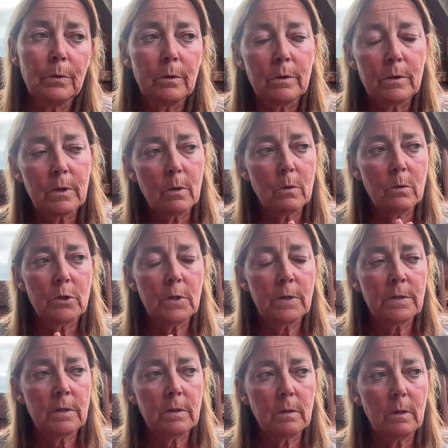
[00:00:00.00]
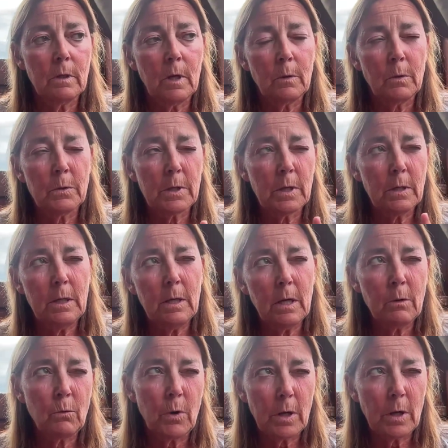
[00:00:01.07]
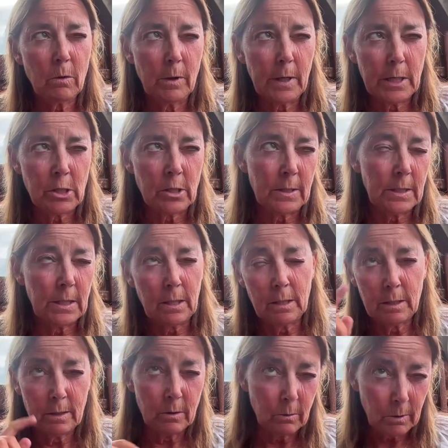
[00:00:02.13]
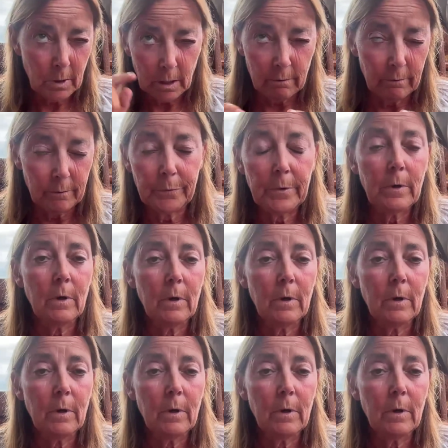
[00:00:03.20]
so just now you said EN regulations, and I need to kind of